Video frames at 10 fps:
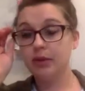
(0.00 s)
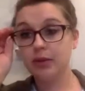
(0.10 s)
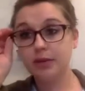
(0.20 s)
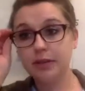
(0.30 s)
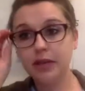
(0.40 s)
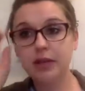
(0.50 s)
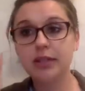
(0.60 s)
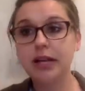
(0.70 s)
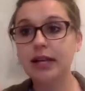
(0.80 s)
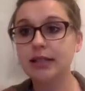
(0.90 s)
those videos
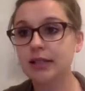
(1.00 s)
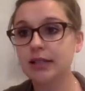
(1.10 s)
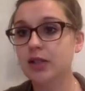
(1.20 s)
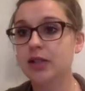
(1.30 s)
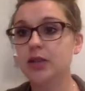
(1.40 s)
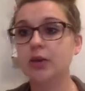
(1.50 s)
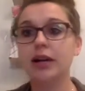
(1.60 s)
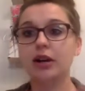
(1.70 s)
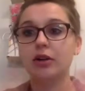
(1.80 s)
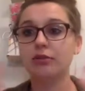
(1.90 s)
that I sent to you
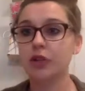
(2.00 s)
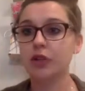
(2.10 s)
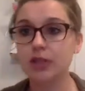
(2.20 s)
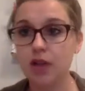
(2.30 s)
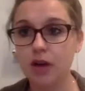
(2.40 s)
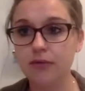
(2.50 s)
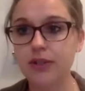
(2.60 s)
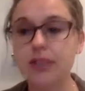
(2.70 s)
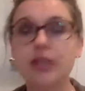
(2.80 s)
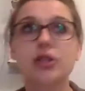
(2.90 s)
in our first
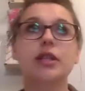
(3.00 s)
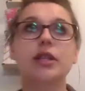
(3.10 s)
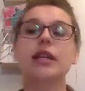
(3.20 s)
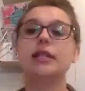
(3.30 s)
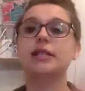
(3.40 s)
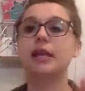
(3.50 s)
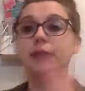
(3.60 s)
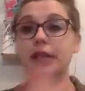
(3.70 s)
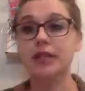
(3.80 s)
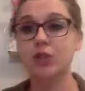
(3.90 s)
conversation that I said,
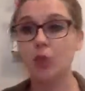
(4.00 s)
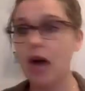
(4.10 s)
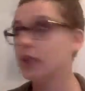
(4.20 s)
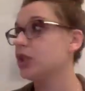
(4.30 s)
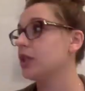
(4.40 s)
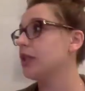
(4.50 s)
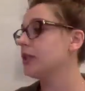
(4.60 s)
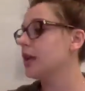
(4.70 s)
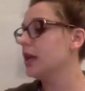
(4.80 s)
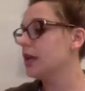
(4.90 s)
please watch these?
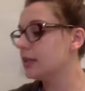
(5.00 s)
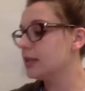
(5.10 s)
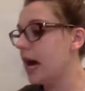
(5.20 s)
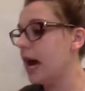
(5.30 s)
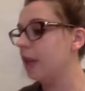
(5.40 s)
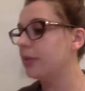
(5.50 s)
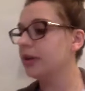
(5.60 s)
Stop.